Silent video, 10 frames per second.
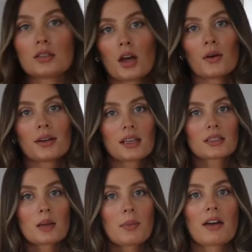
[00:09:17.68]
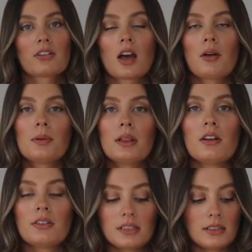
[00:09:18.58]
So next up, I have a couple
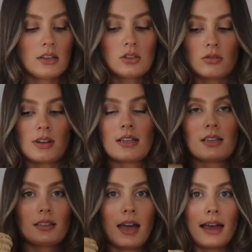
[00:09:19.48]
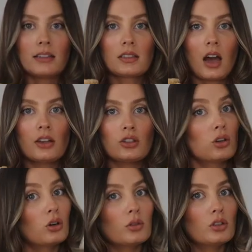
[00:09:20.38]
of accessories that I do
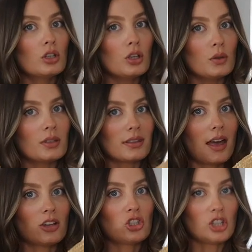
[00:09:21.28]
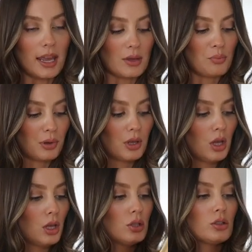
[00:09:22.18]
not want to lose their shape.
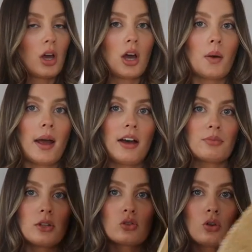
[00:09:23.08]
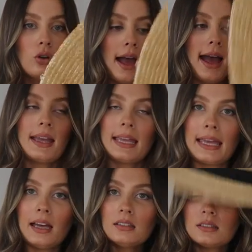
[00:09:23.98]
So I have my straw hat
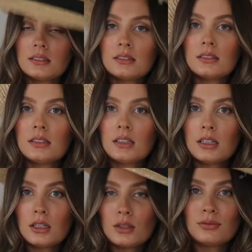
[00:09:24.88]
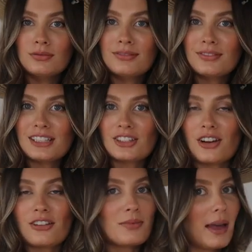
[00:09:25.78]
here, which I
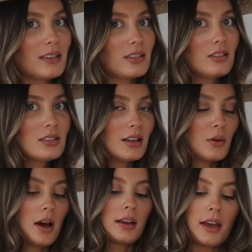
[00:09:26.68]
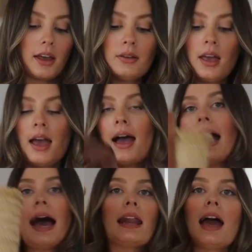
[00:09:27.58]
got from ASOS a little while ago,
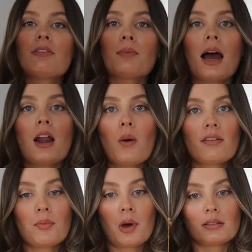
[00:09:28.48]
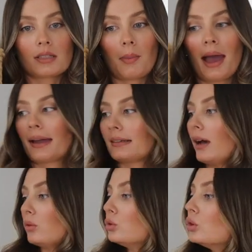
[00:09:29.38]
and I have my Loewe basket bag.
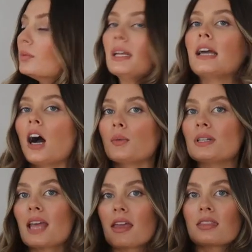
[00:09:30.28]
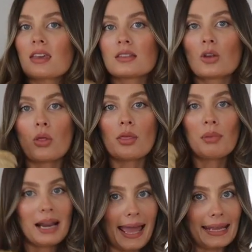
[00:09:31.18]
Now normally I would take this on the
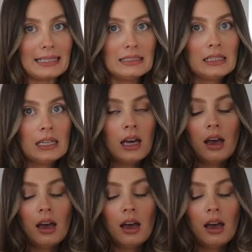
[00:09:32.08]
plane,